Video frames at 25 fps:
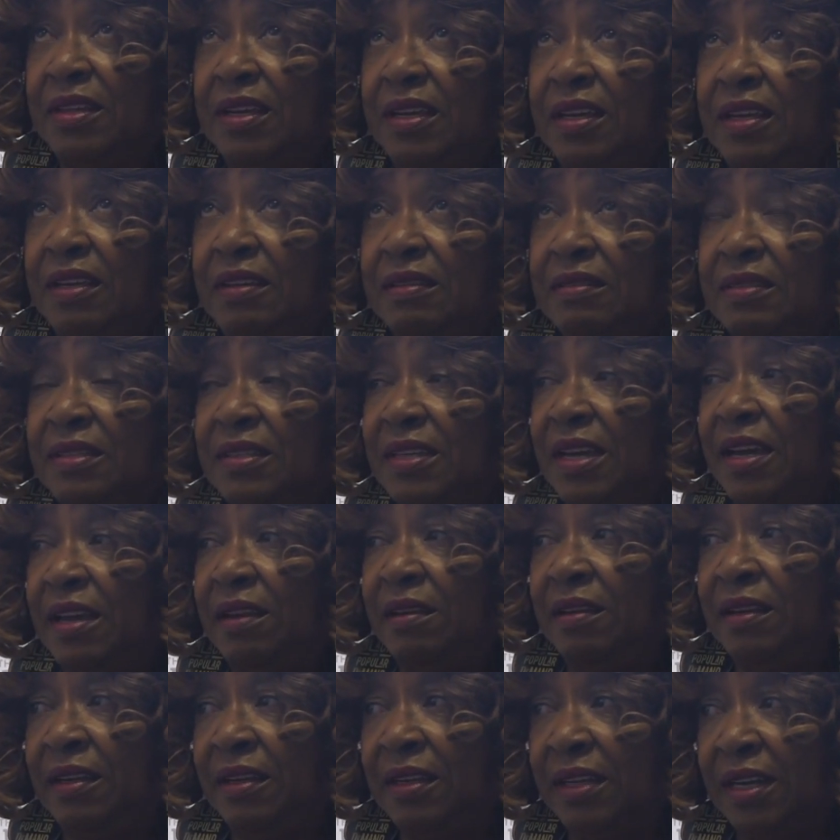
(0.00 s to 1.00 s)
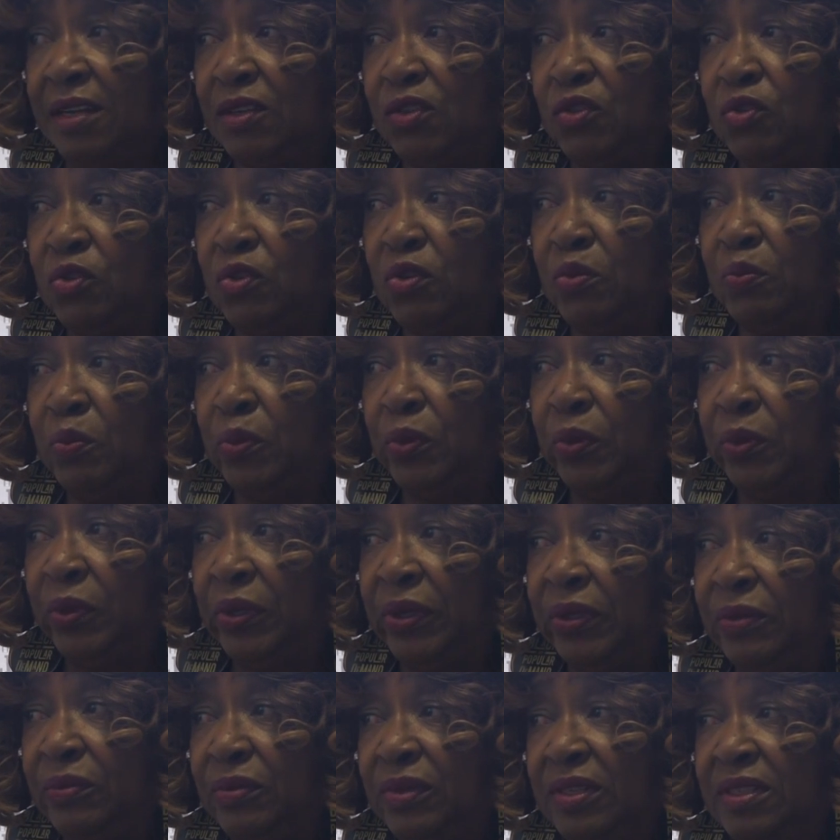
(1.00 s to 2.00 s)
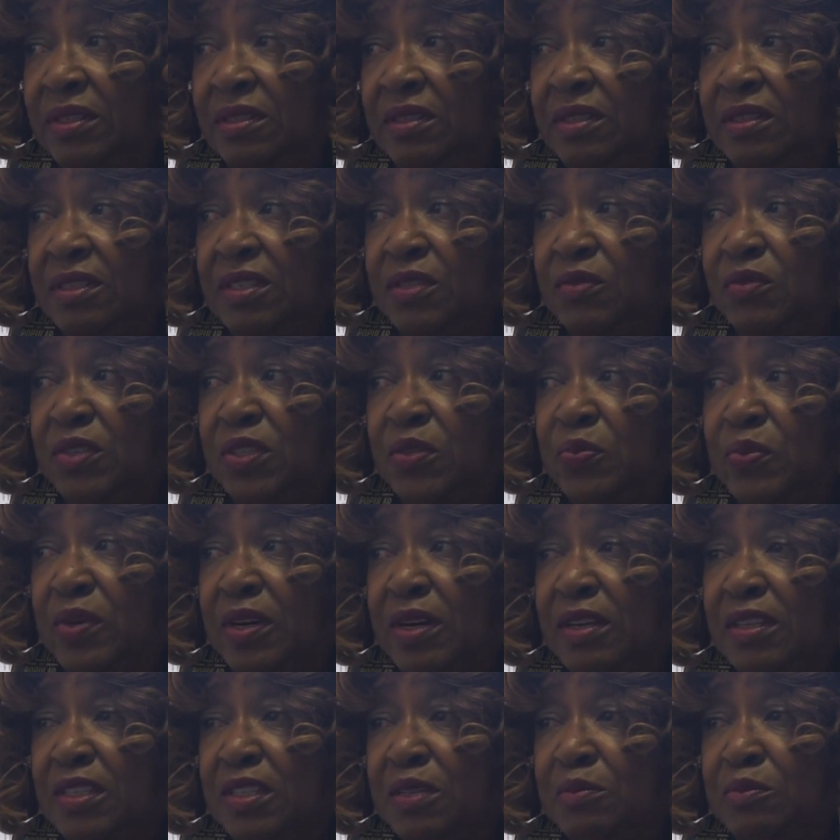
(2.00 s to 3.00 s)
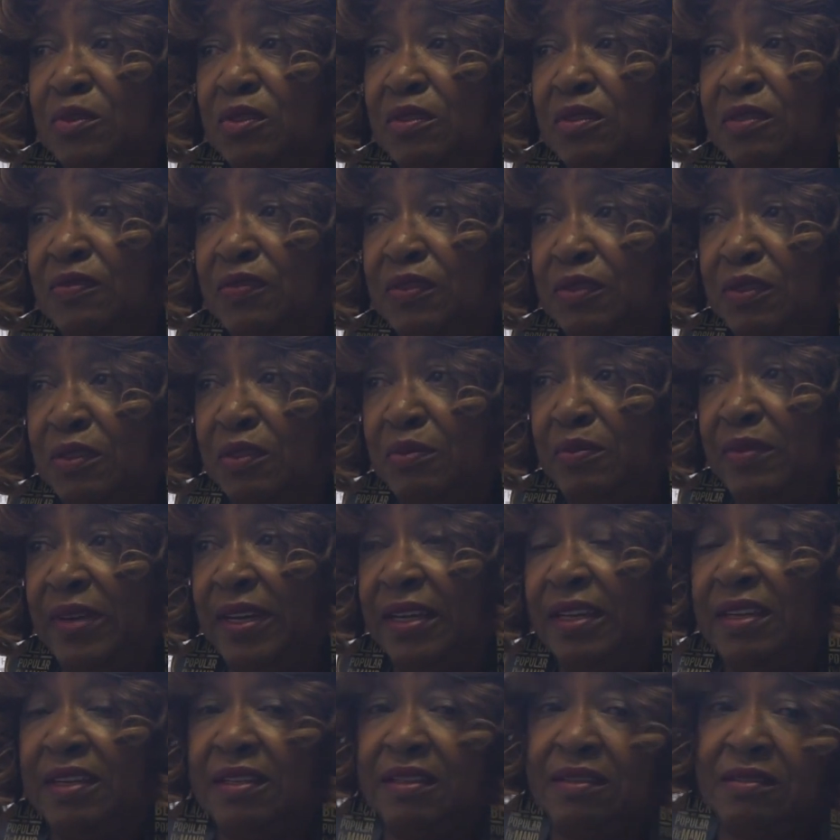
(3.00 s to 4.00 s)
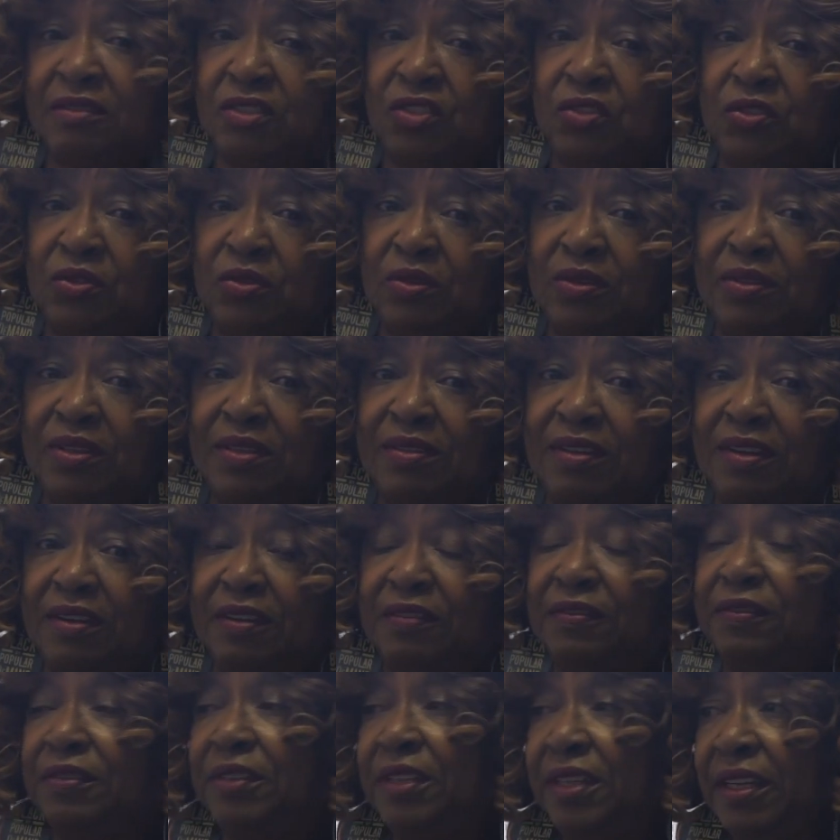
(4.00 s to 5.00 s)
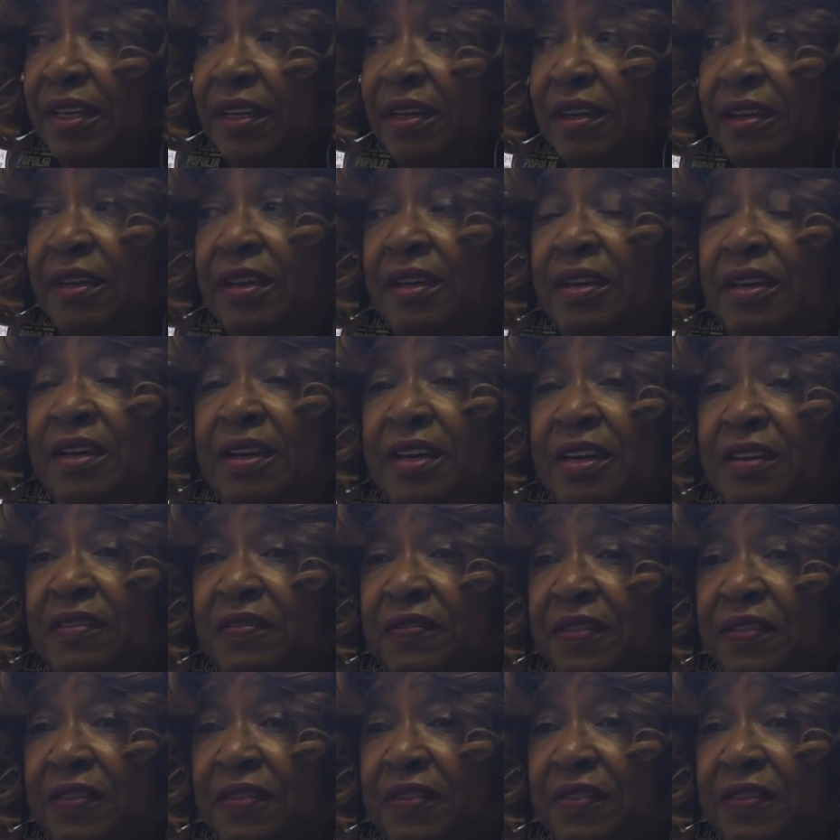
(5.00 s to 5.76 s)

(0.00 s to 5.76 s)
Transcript: the Staunton Electoral Board, which is responsible for making sure that there are free and